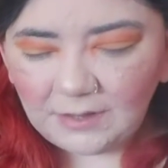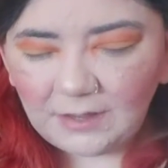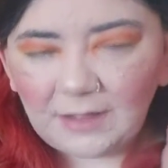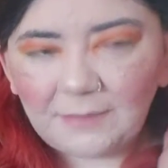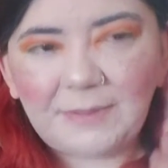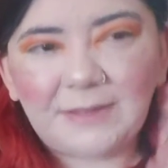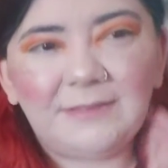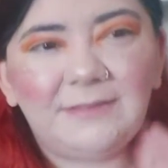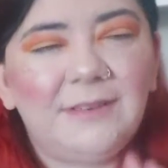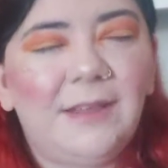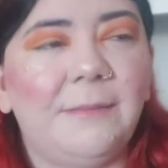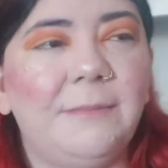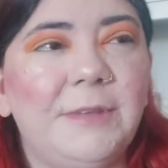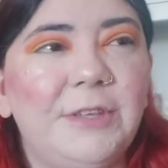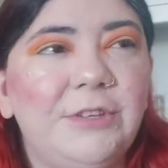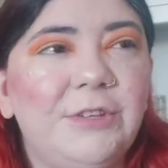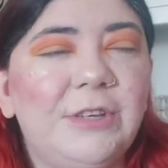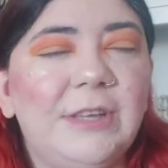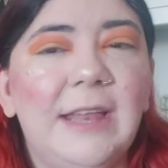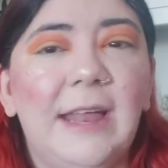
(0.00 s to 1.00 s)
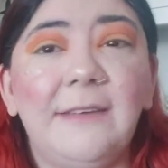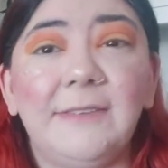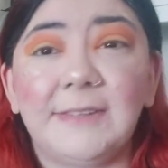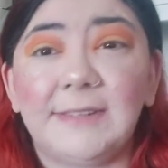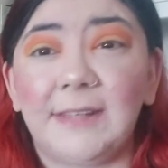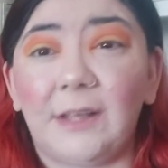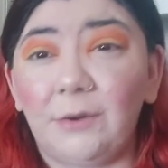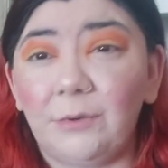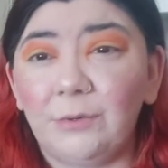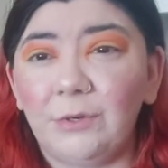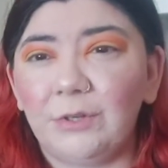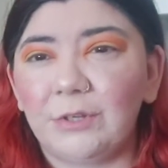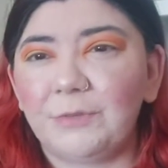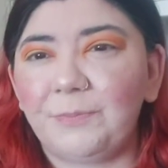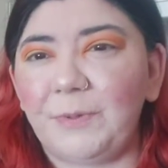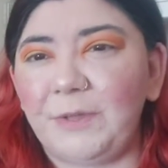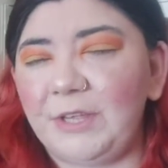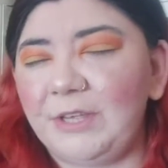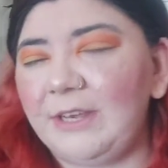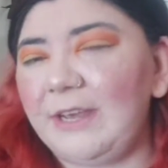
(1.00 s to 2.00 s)
I mean, you can have subtle looks,
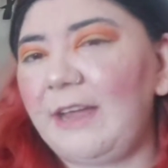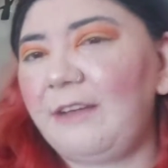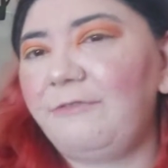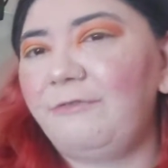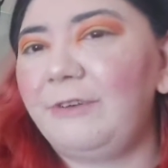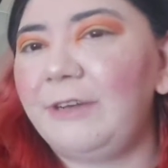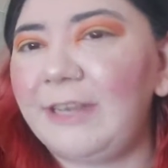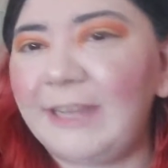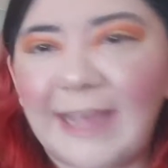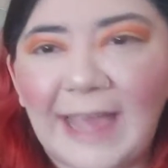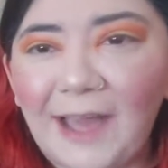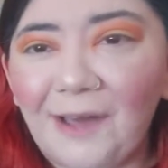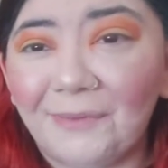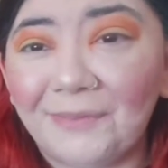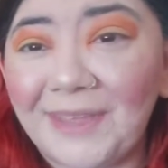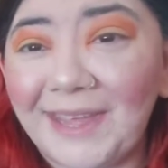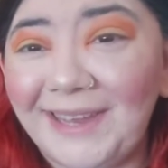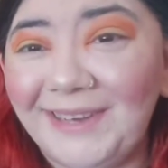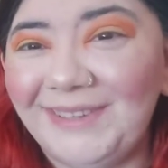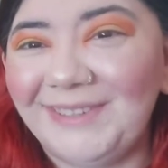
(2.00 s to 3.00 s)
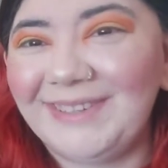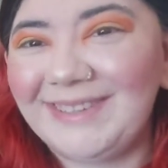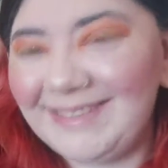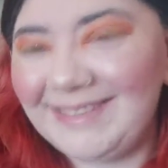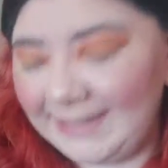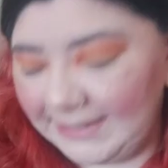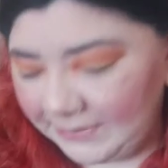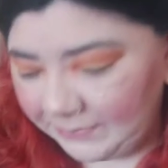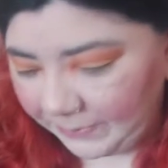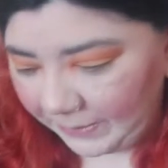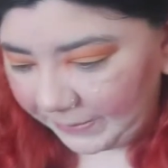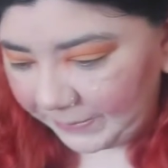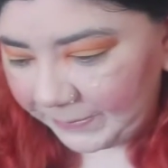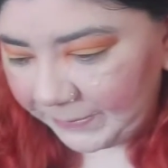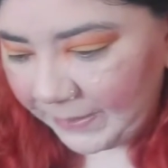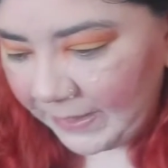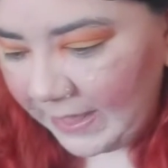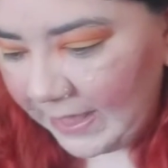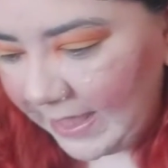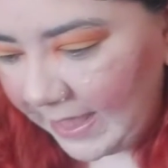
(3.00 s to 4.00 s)
but you can have really out there looks as
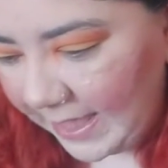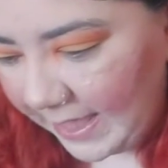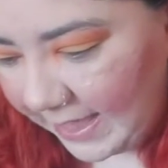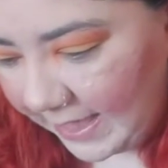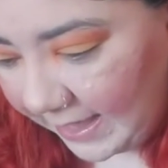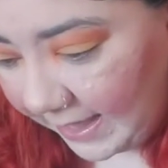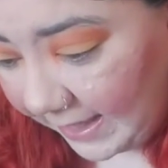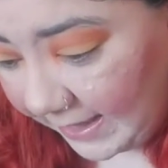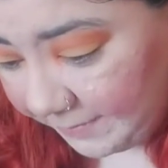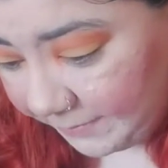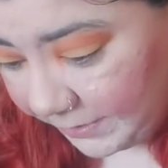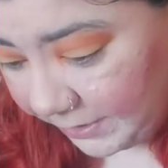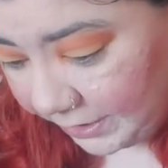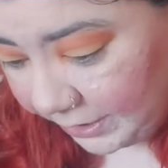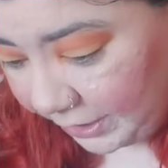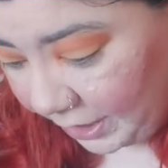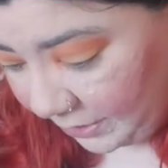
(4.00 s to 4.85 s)
well. I am going to